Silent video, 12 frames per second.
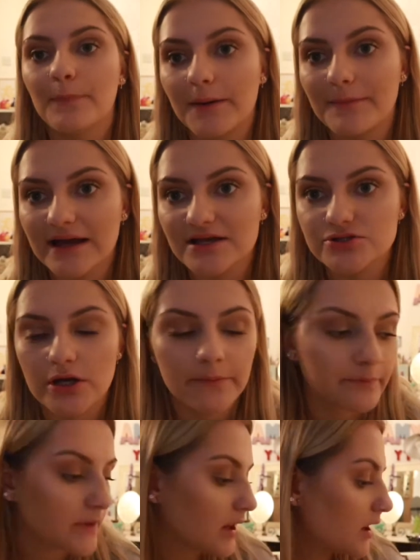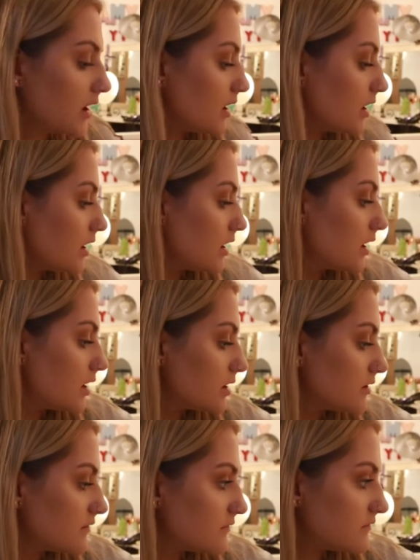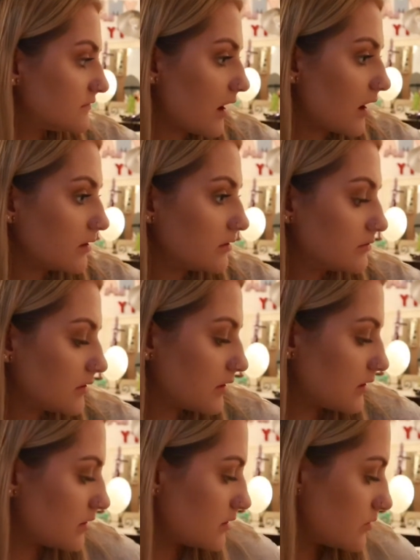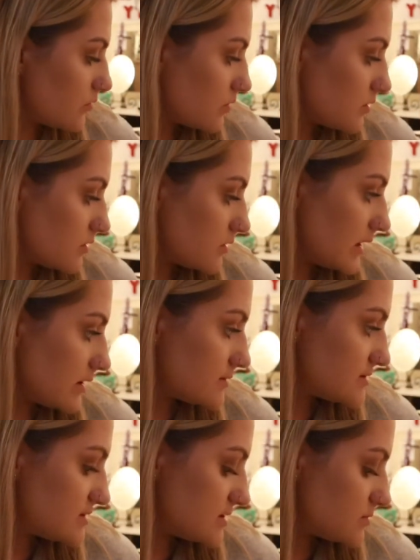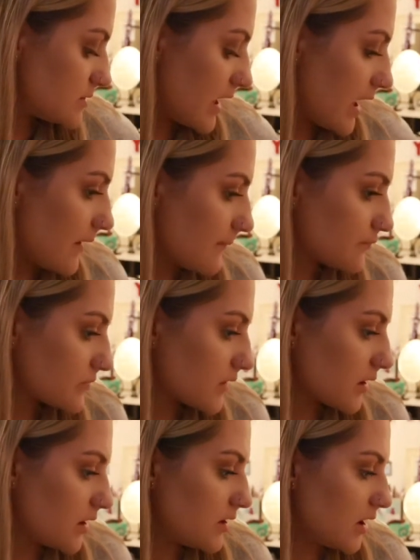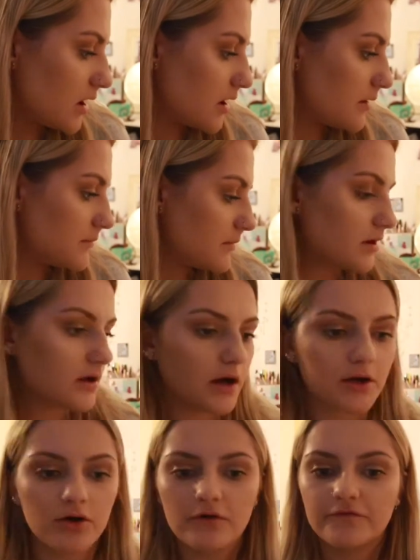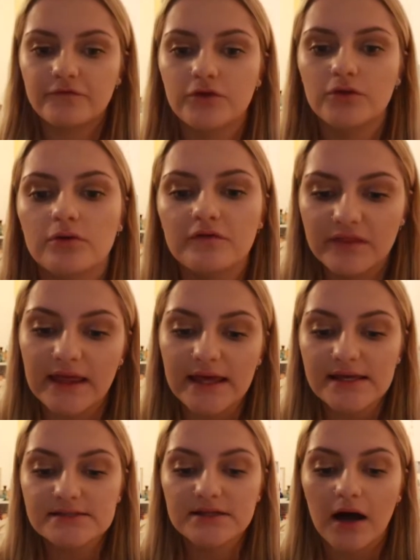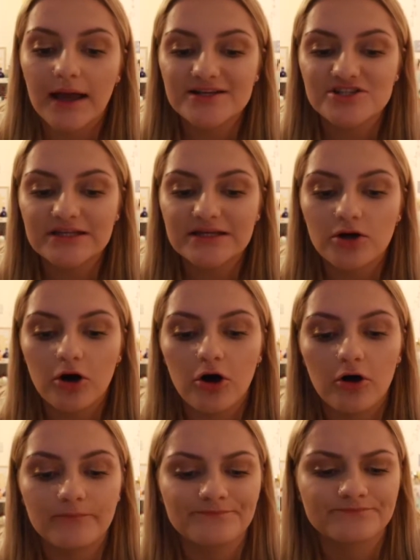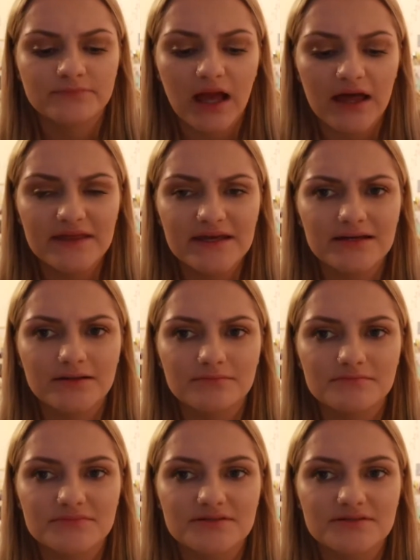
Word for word: I'm extra. So, what else did we get? Um, I got a few of these. I actually got, I think,